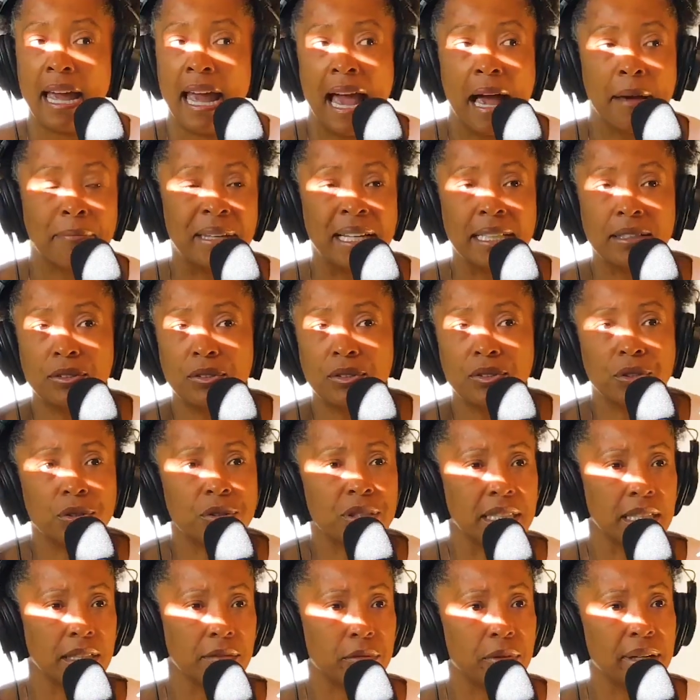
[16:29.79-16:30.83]
I'm not so sure
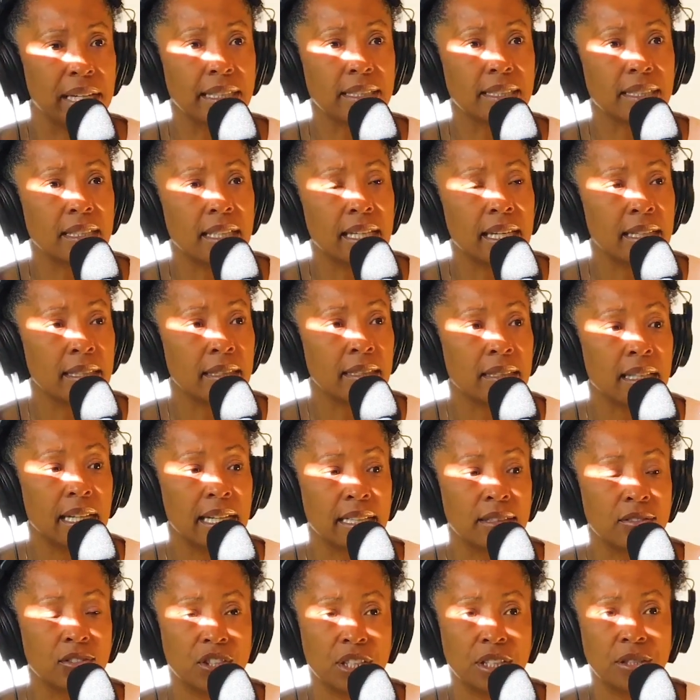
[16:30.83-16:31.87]
that race
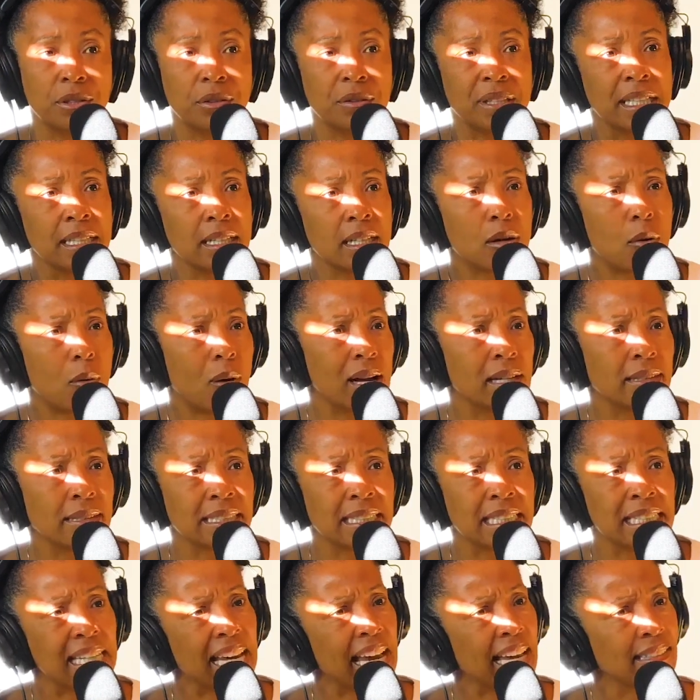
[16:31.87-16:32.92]
and gender
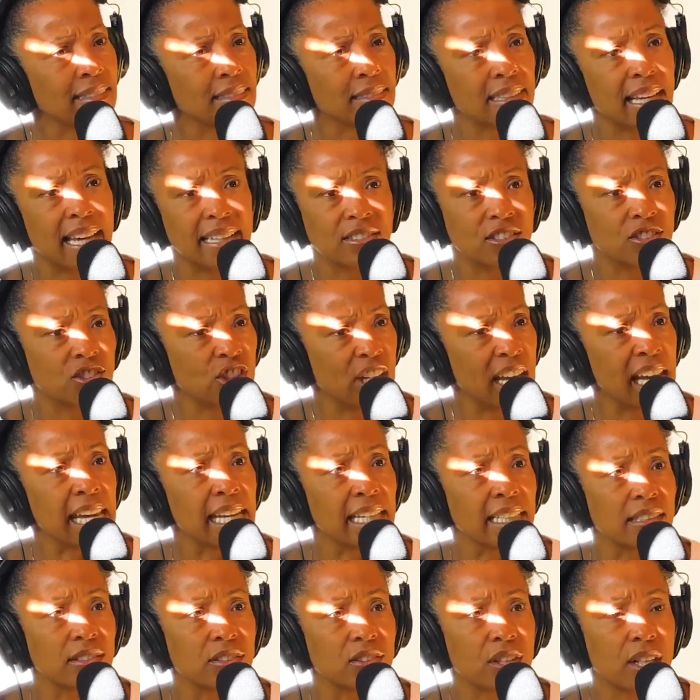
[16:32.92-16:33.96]
inequality has
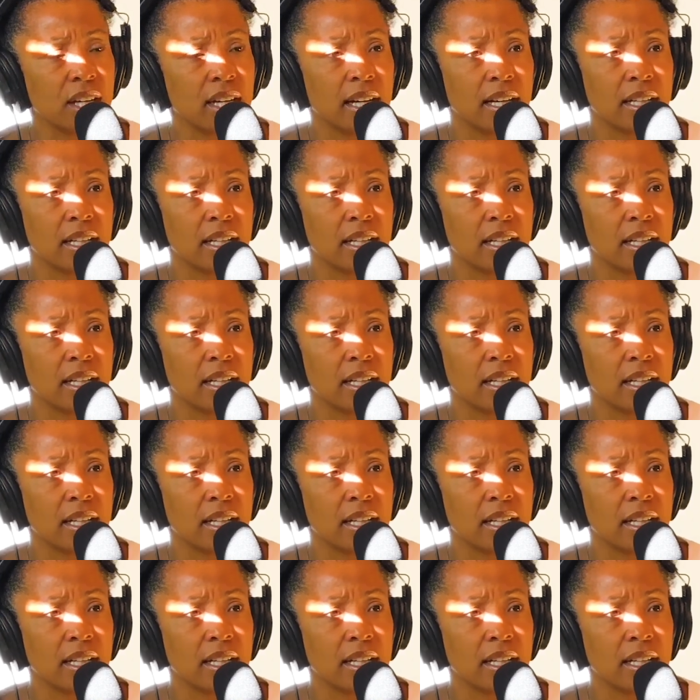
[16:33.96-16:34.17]
changed.